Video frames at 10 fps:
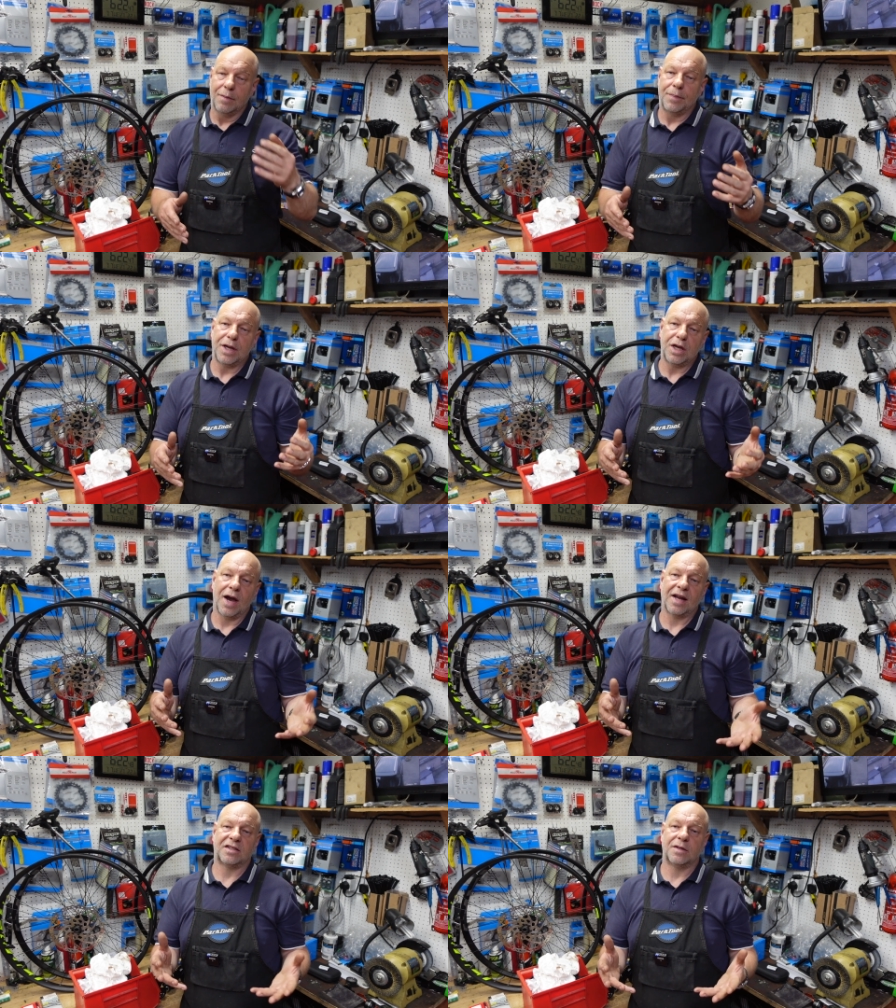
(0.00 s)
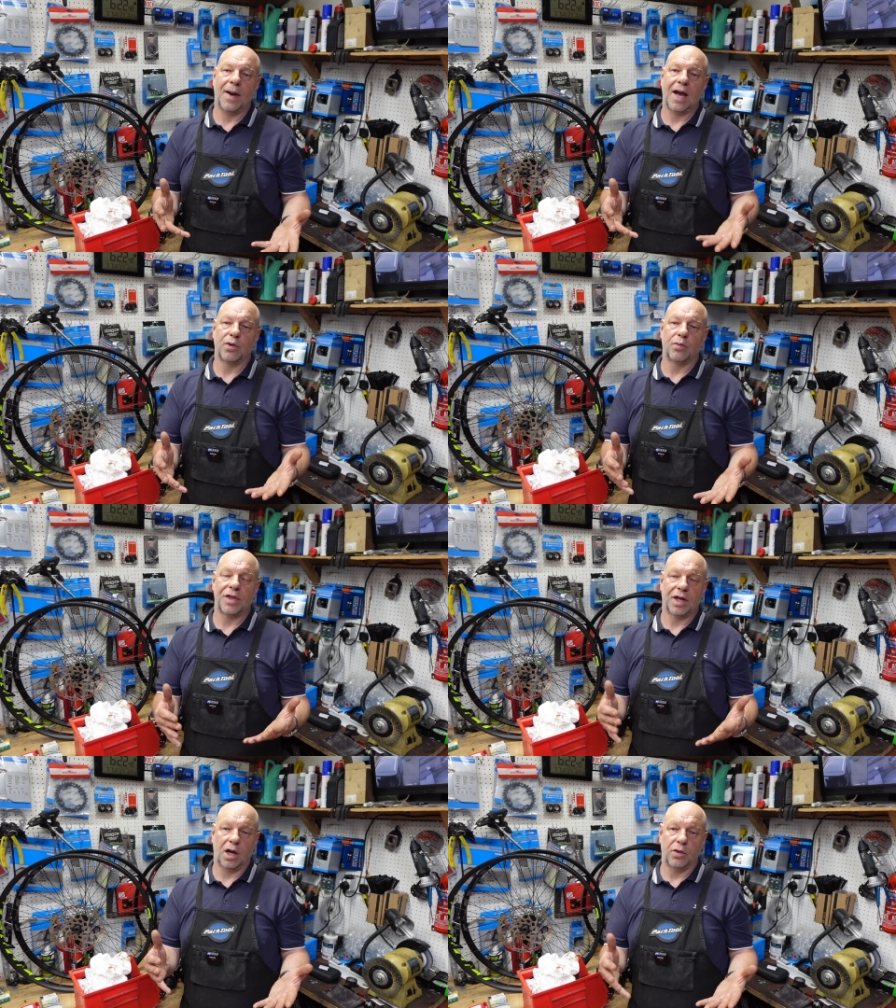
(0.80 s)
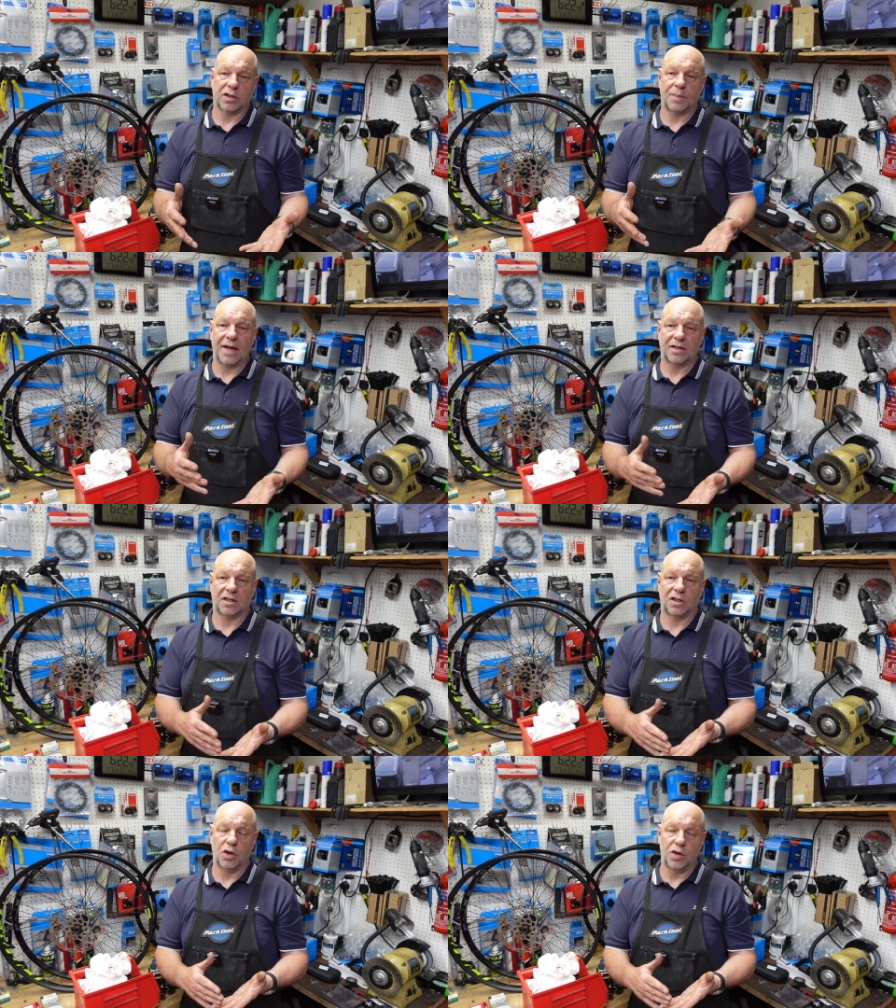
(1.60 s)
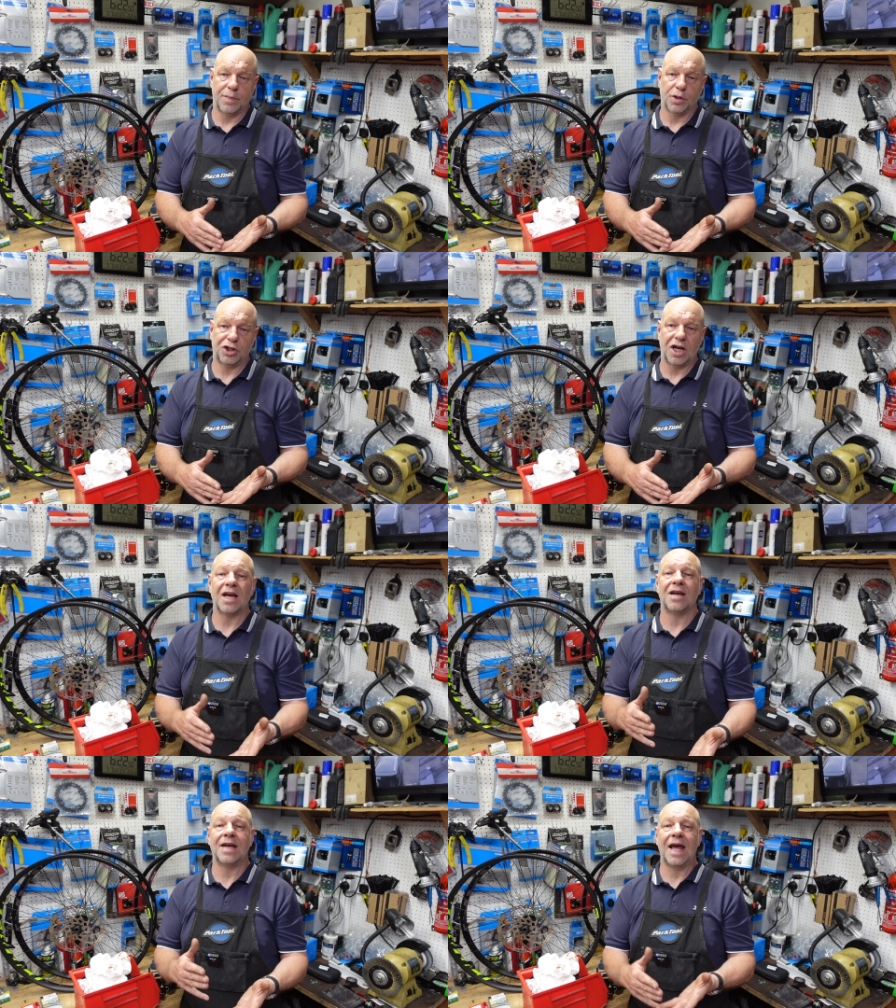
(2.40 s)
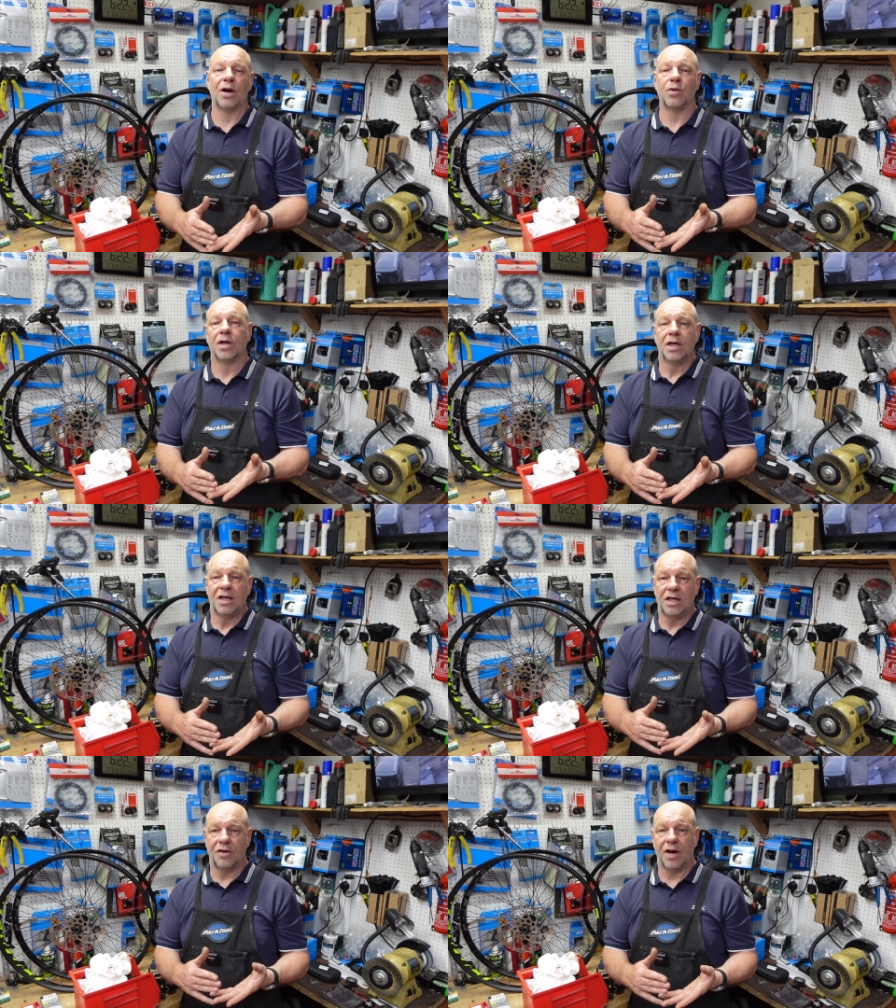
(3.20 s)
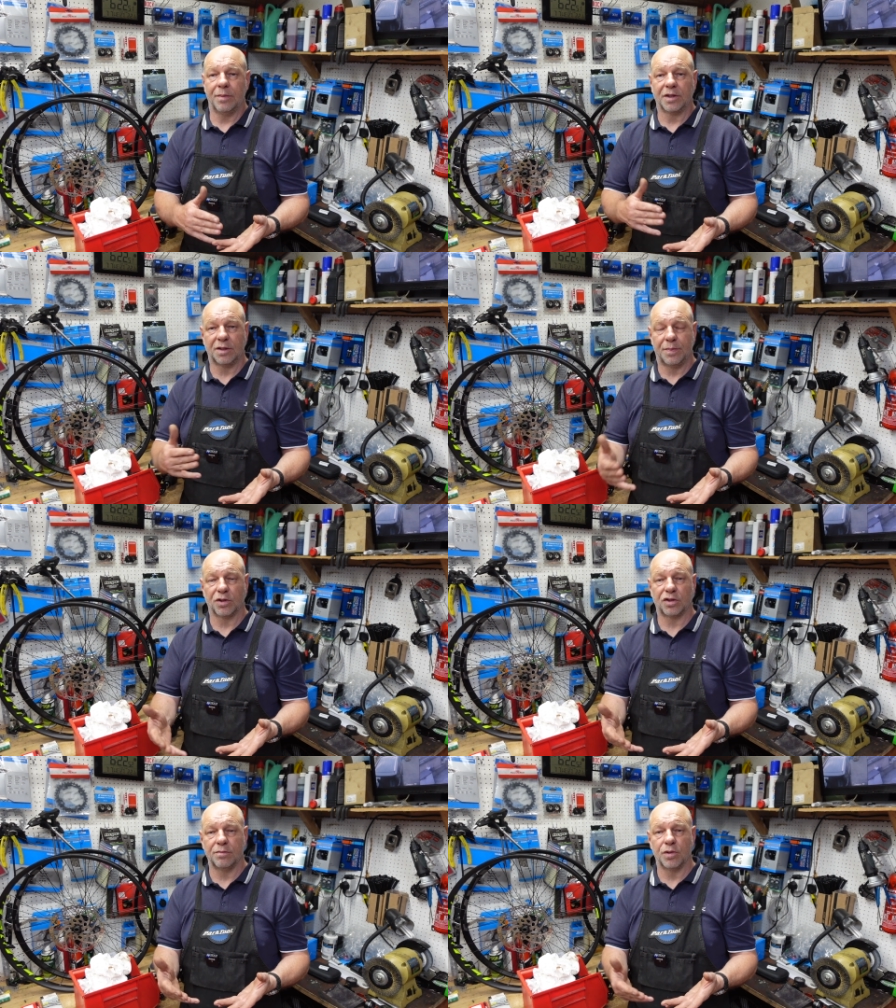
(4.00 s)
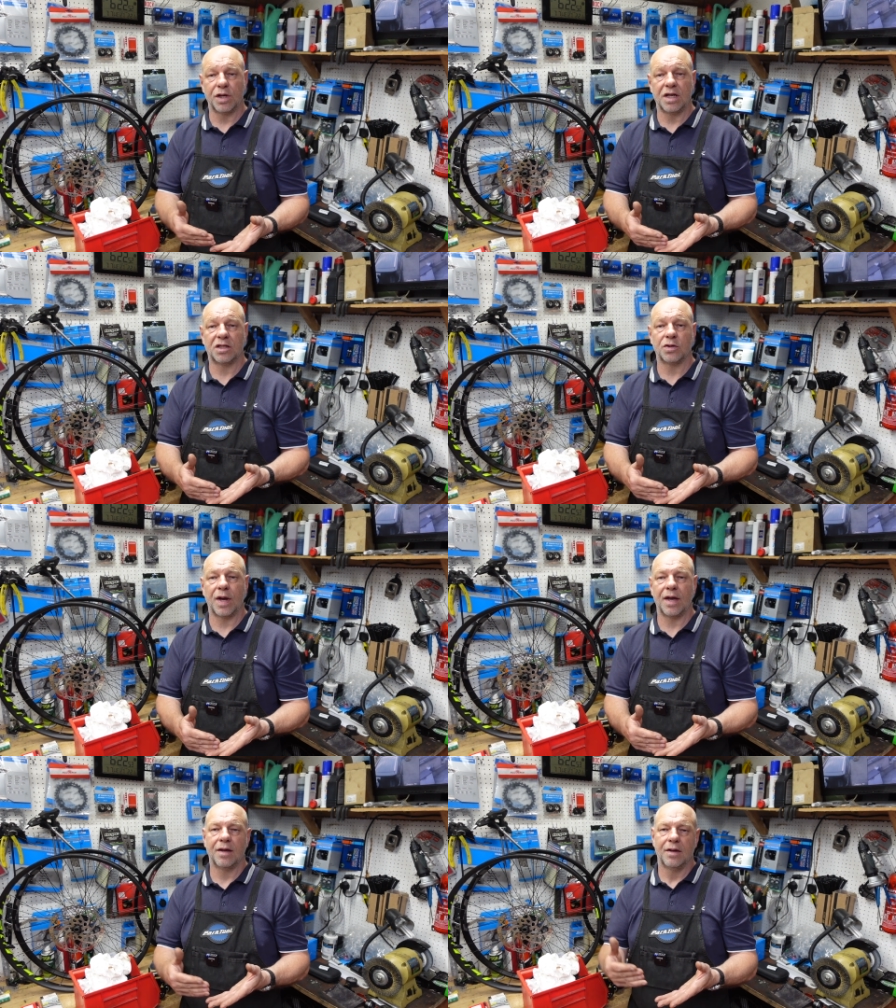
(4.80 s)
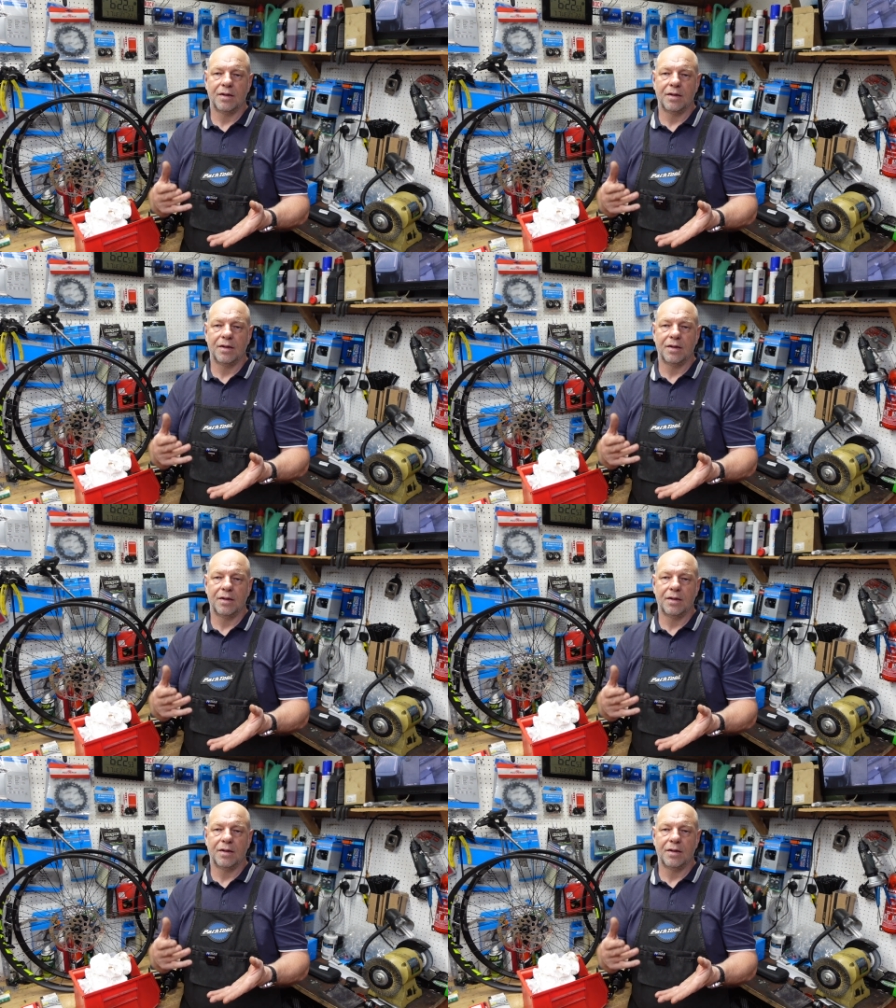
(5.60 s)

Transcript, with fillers: but you had to buy one with a lower spec to suit your budget and now you're able to put some money into it.